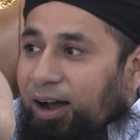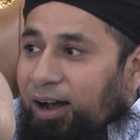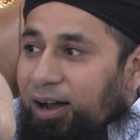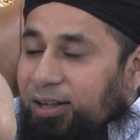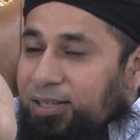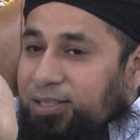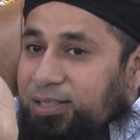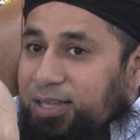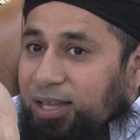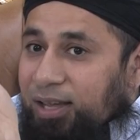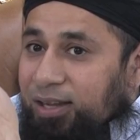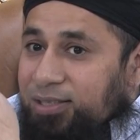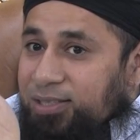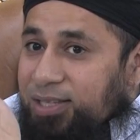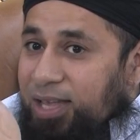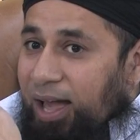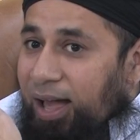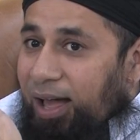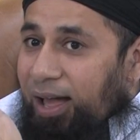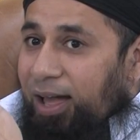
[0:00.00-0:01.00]
a
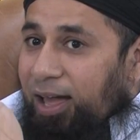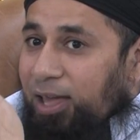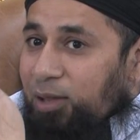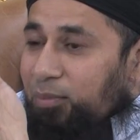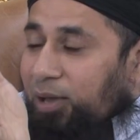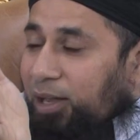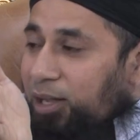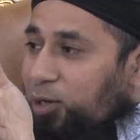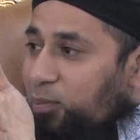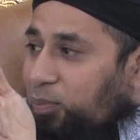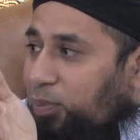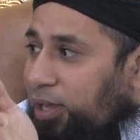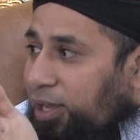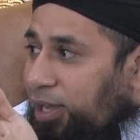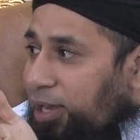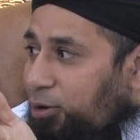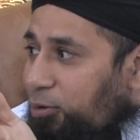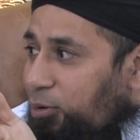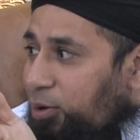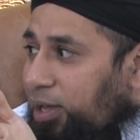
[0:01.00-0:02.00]
time and a
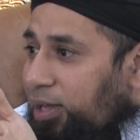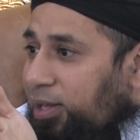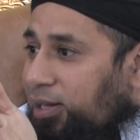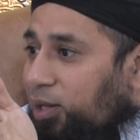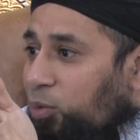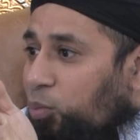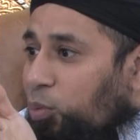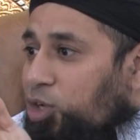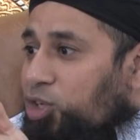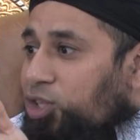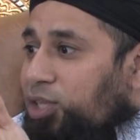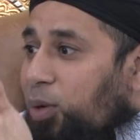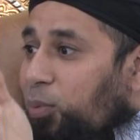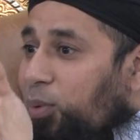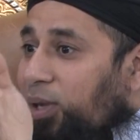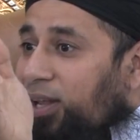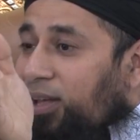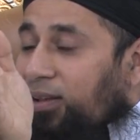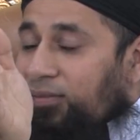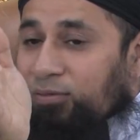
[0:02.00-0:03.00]
period in which they
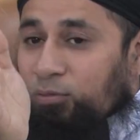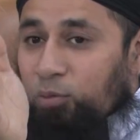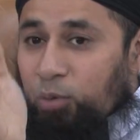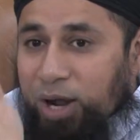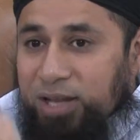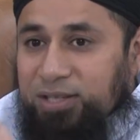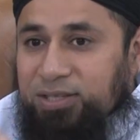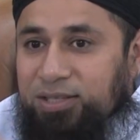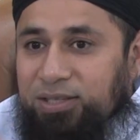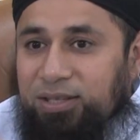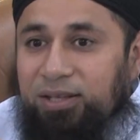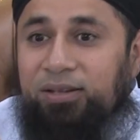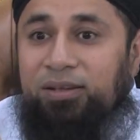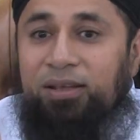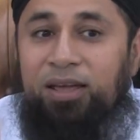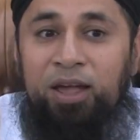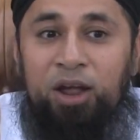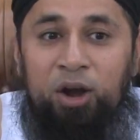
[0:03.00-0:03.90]
will have rested,